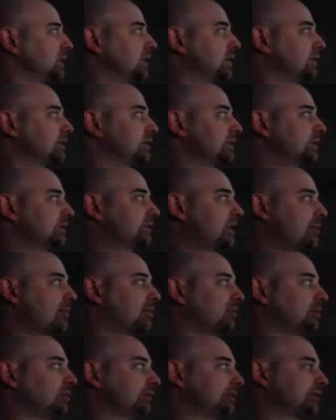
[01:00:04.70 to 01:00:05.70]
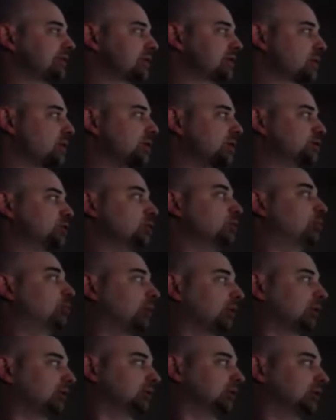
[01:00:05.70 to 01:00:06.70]
Is it double? Does it
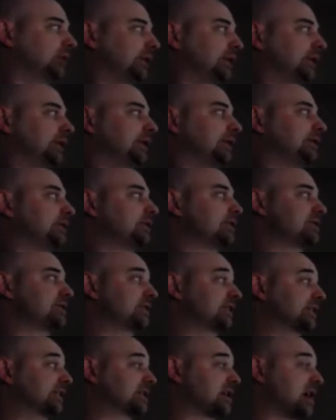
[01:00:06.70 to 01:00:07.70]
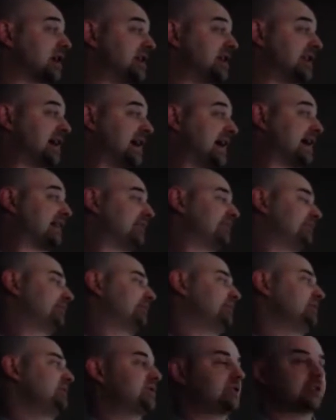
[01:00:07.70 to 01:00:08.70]
quadruple? Does it get cut in half?
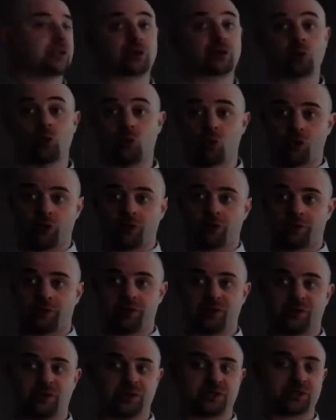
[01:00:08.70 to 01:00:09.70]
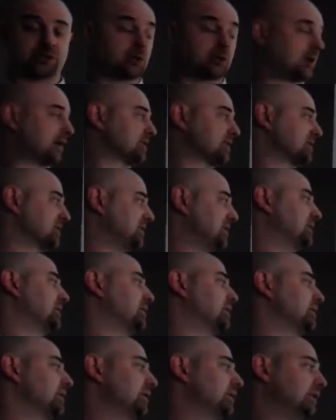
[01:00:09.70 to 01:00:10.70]
Is it a quarter of the original
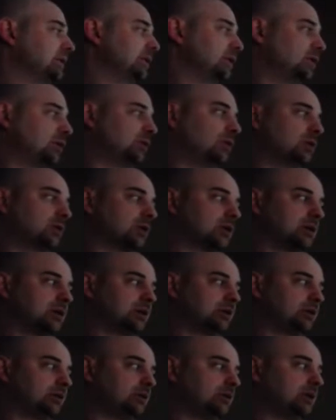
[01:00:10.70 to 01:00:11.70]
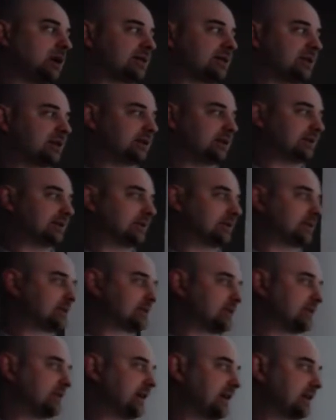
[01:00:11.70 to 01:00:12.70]
SNR, or nothing? Doesn't
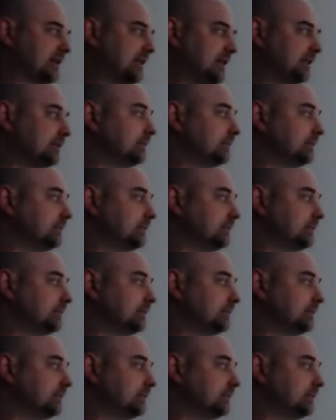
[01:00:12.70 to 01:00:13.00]
affect it.